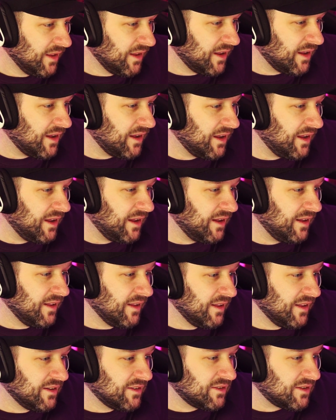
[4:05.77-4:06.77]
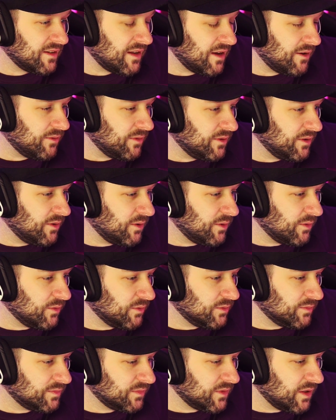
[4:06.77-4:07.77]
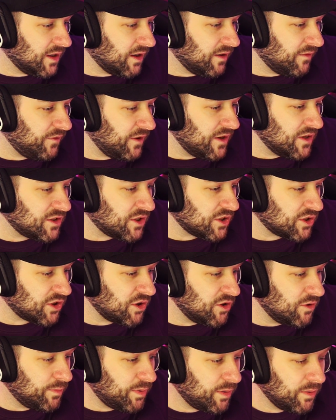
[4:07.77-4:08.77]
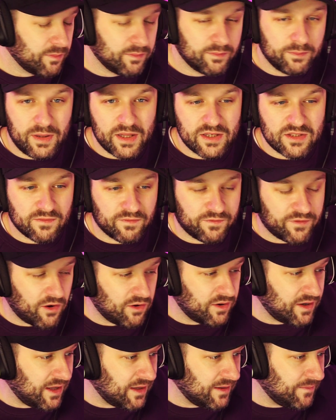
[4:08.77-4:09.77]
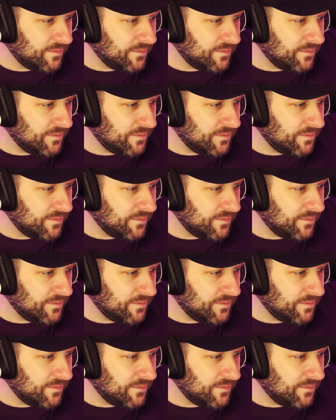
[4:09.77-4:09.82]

So yeah, we'll finish the scoop, play some Fortnite,